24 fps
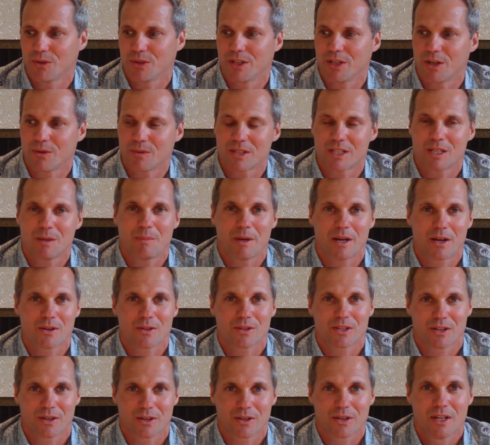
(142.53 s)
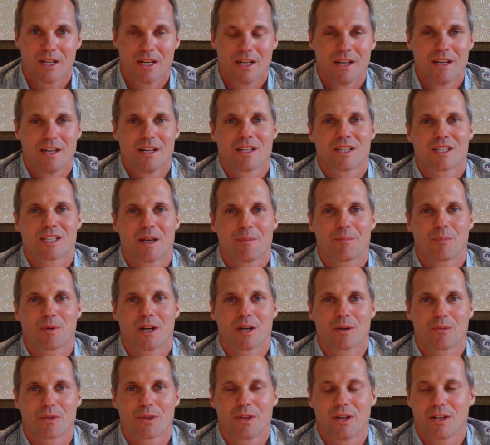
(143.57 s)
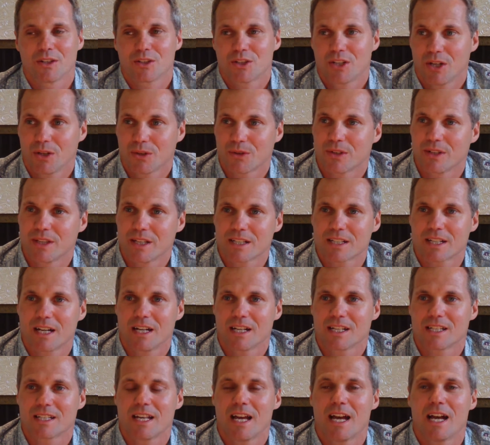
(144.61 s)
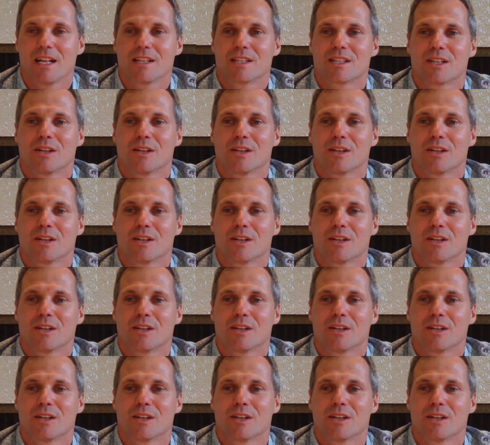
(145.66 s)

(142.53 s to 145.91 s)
We see parents that are separating with young children, and that's kind of sad.